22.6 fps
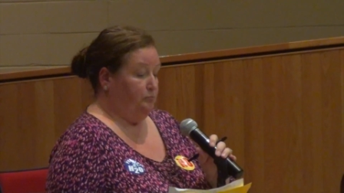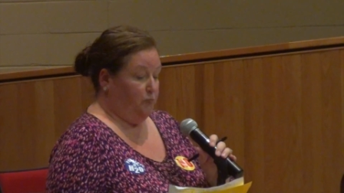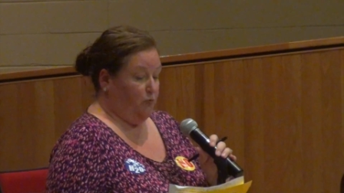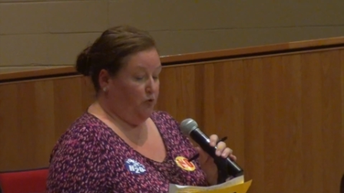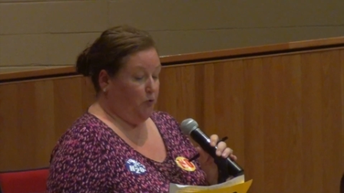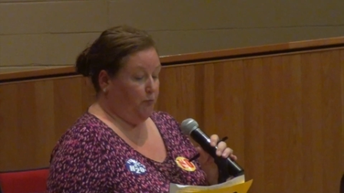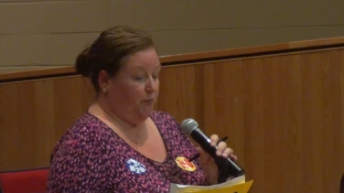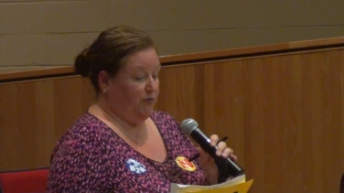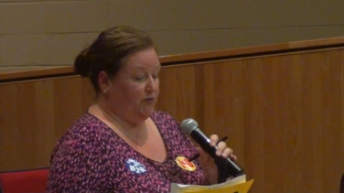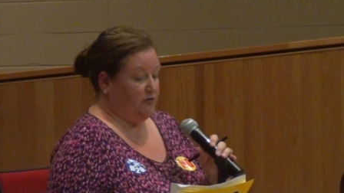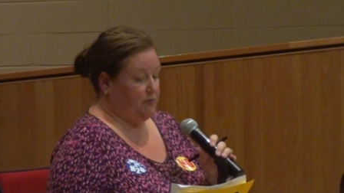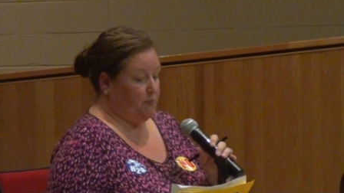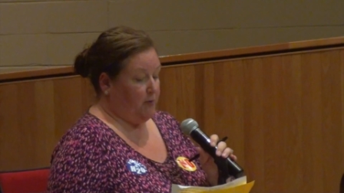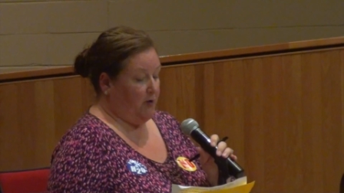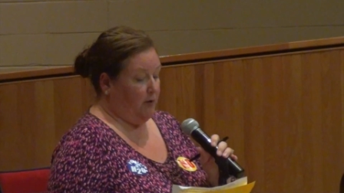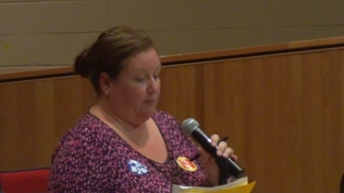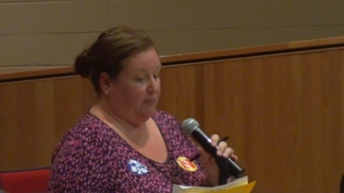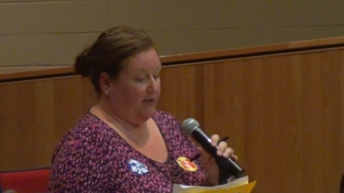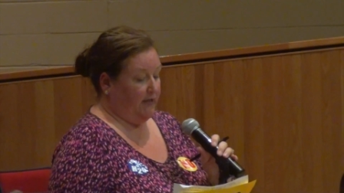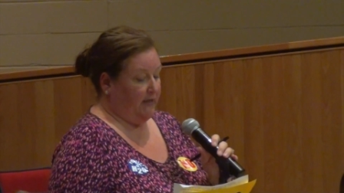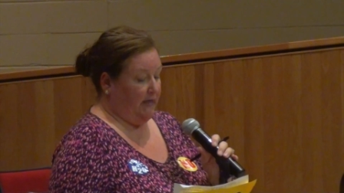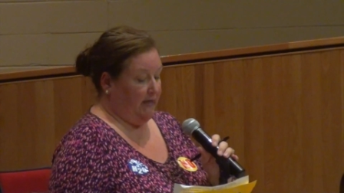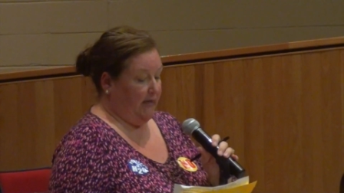numerous
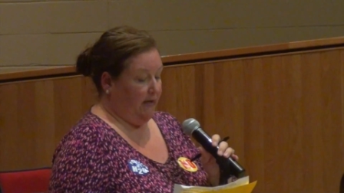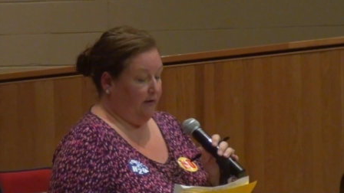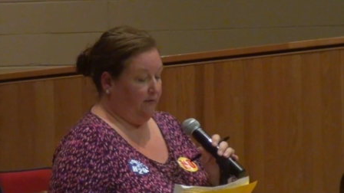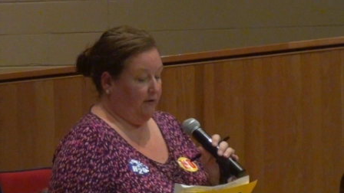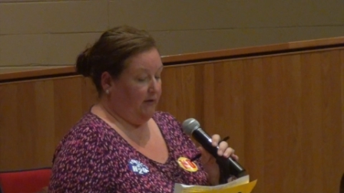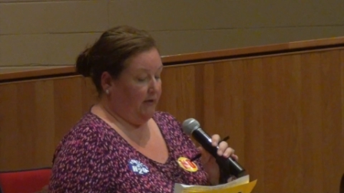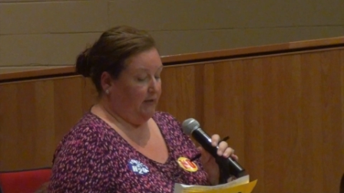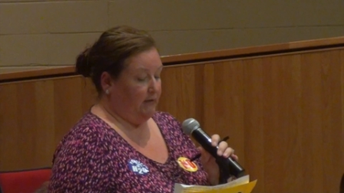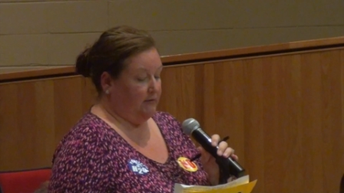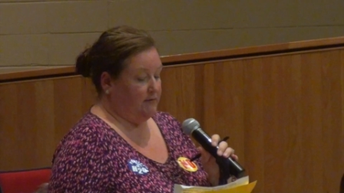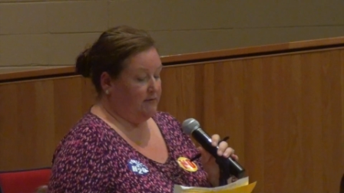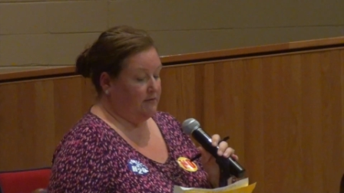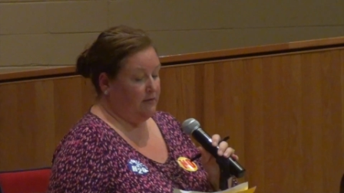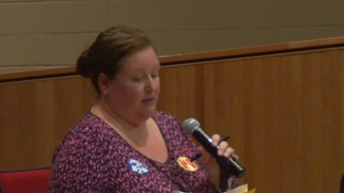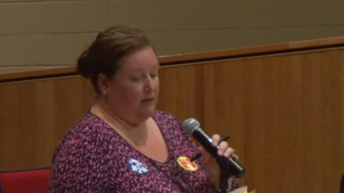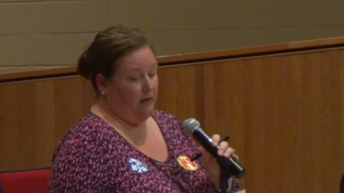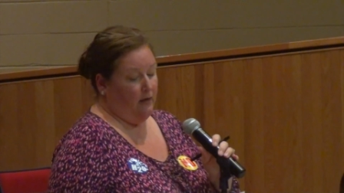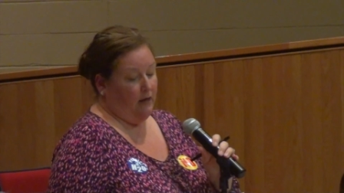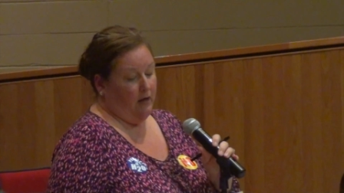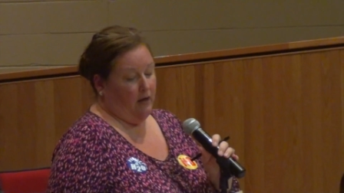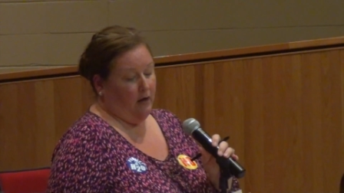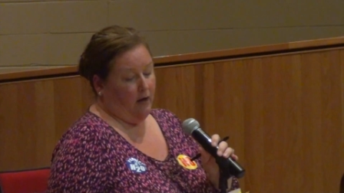public hearings,